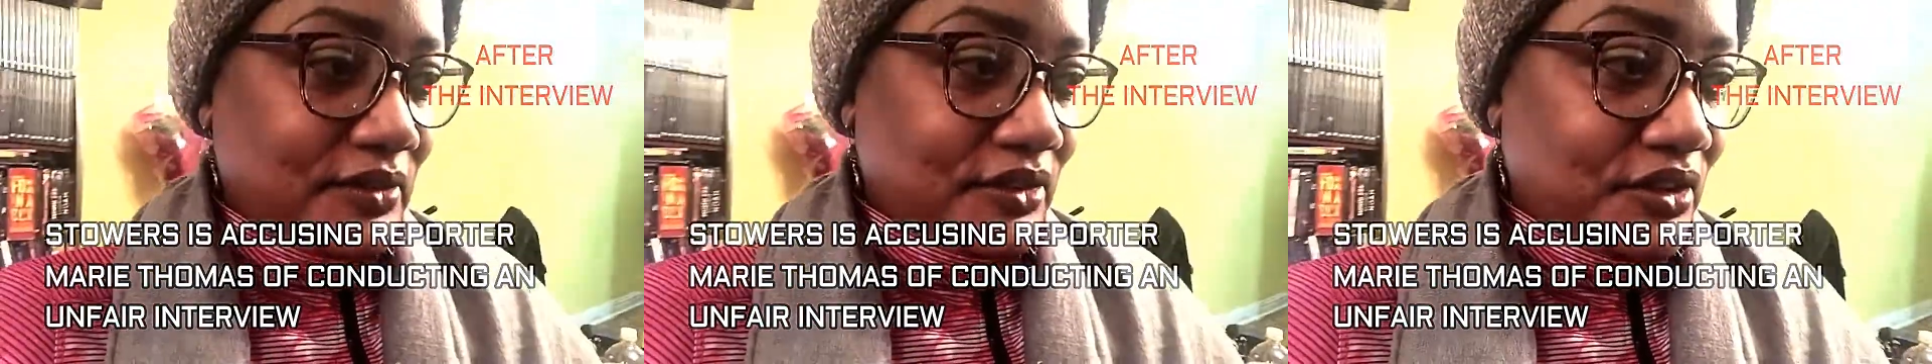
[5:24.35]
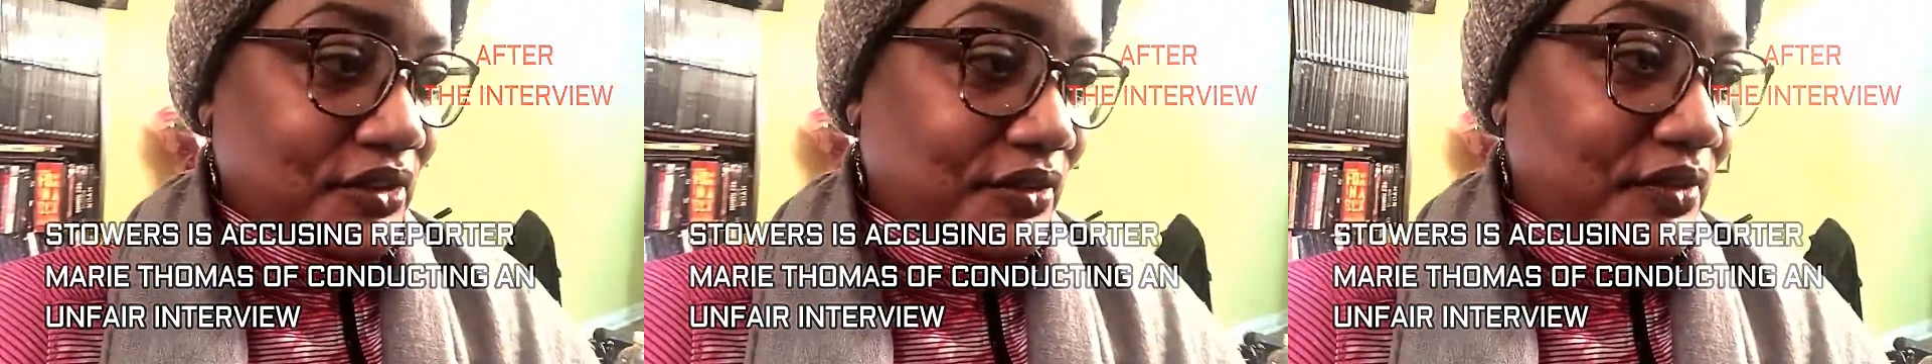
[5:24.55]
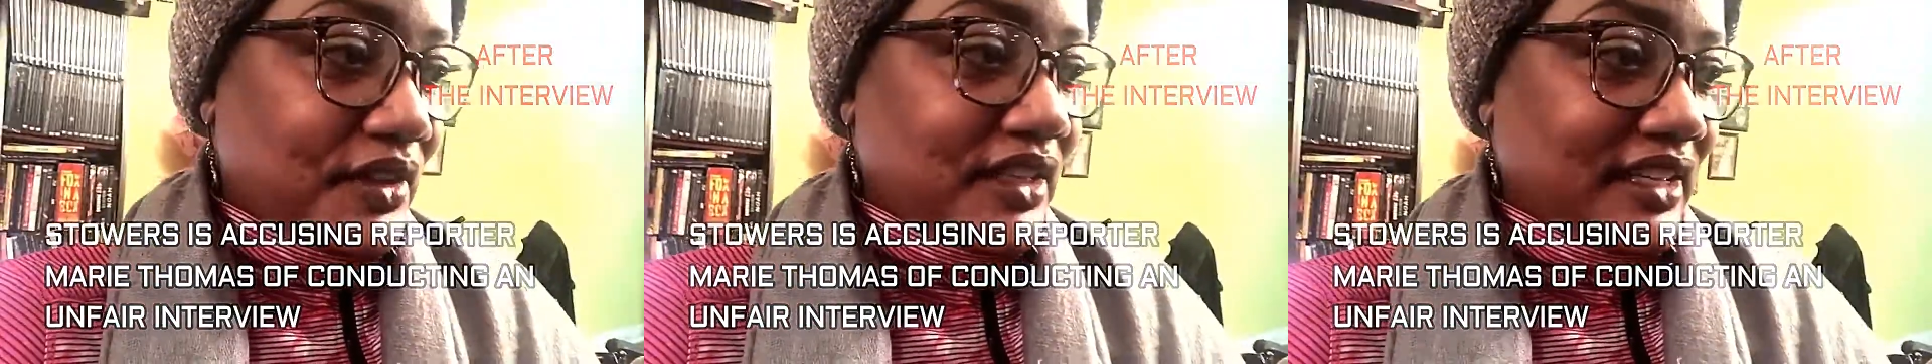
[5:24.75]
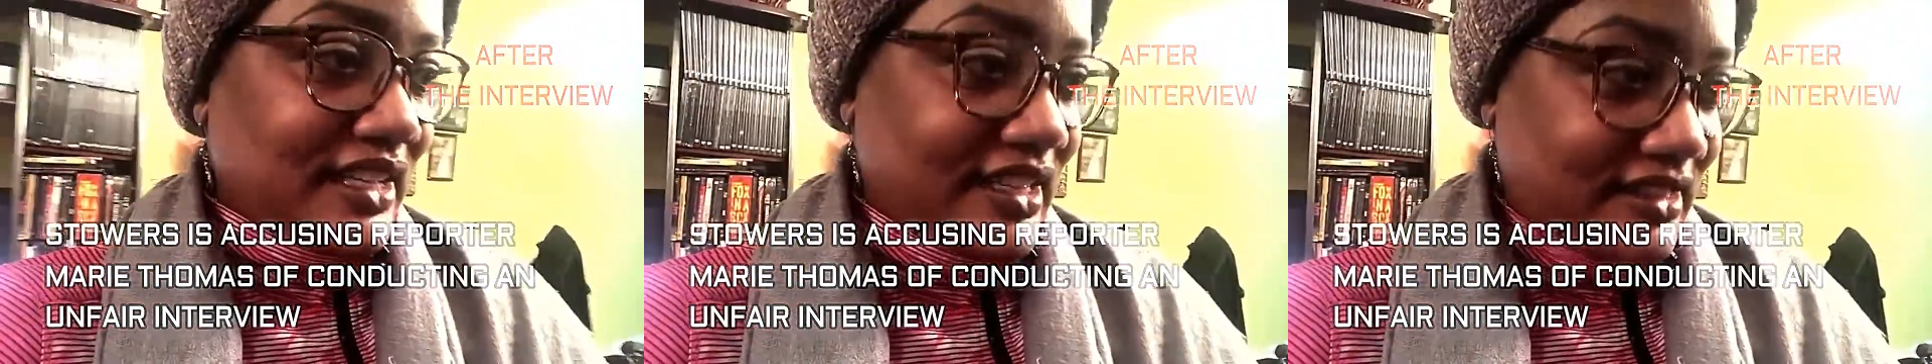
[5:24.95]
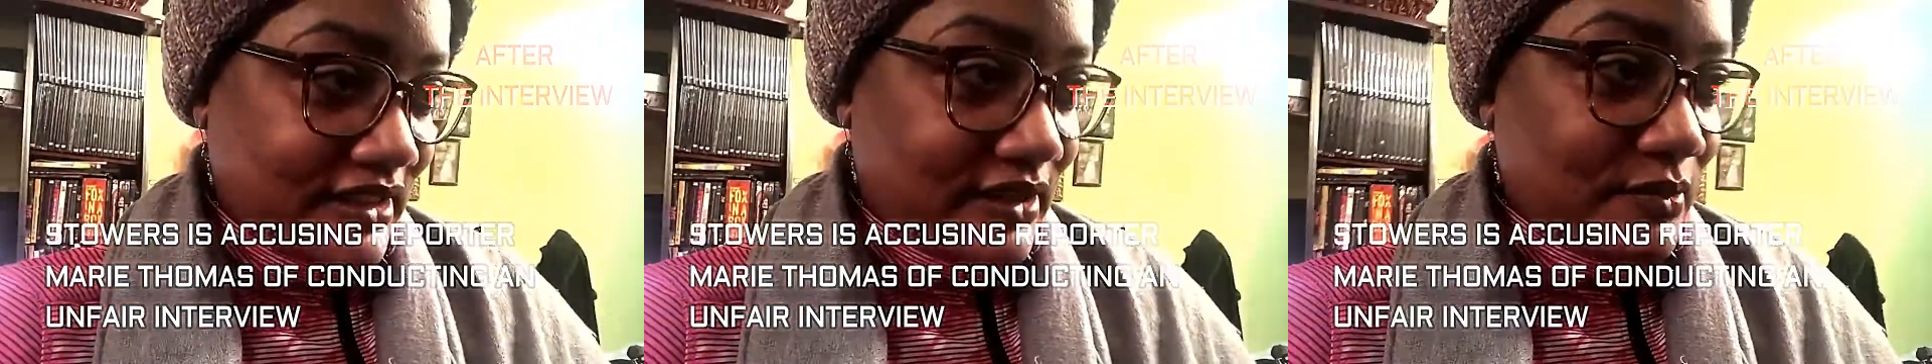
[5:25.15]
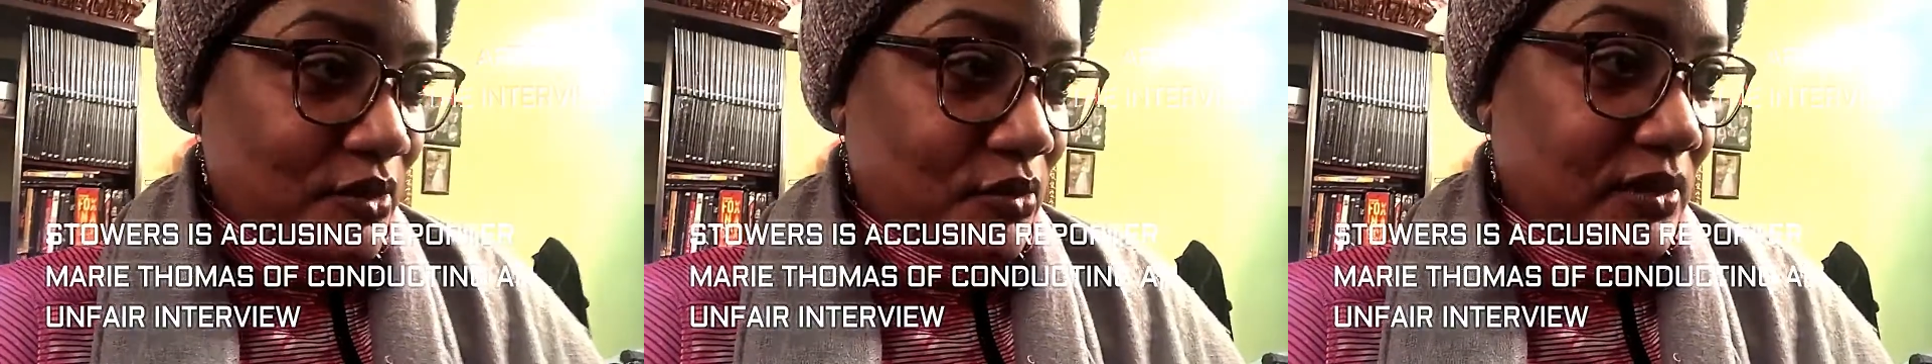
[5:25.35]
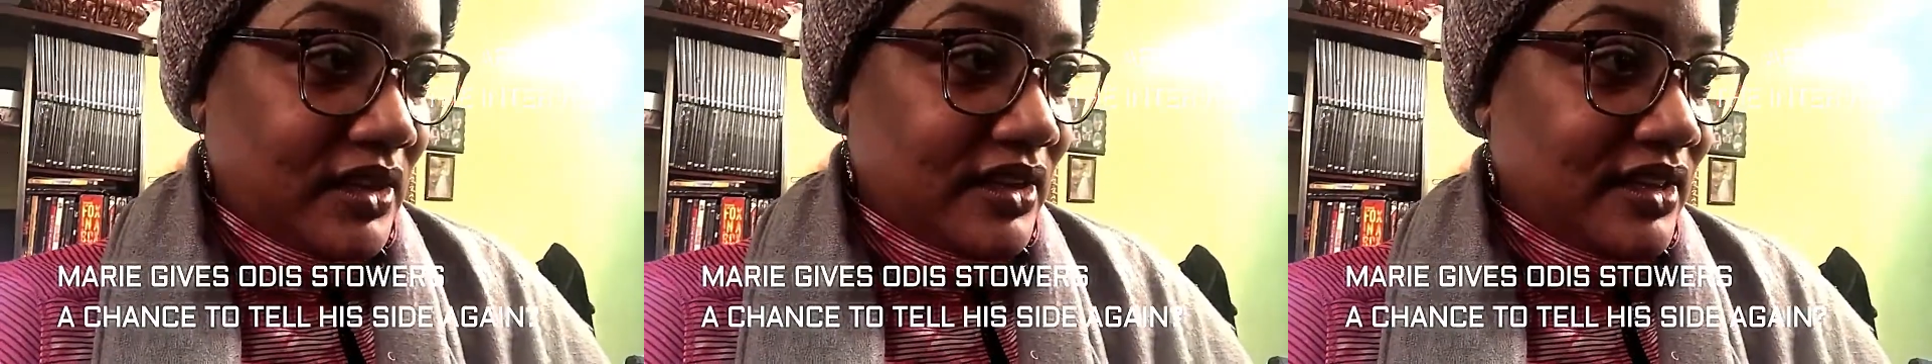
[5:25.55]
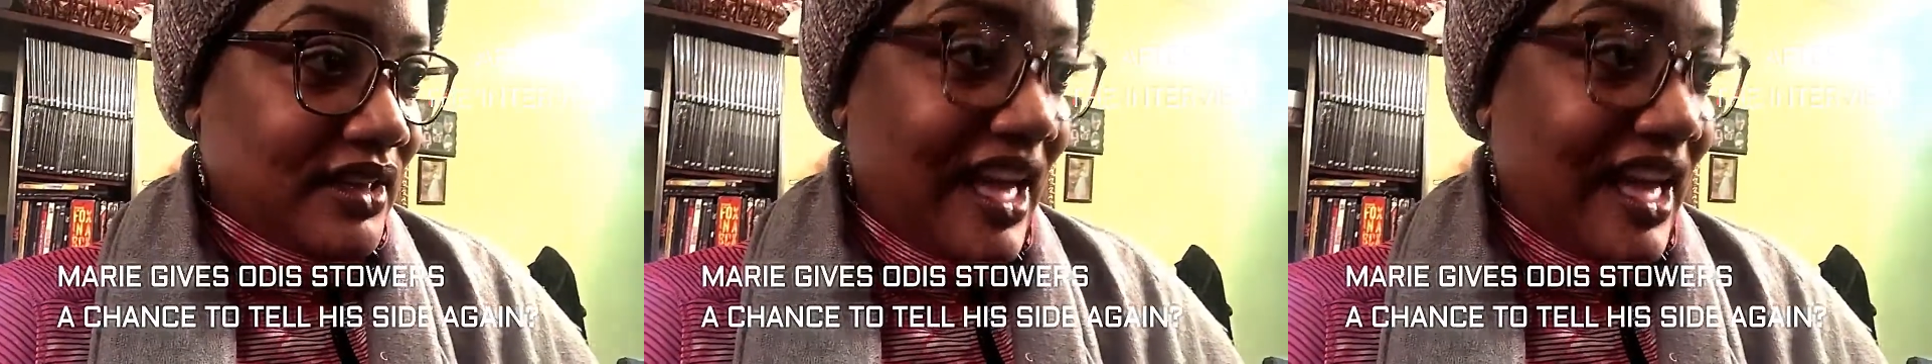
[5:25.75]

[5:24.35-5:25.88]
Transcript: you're feeling at this moment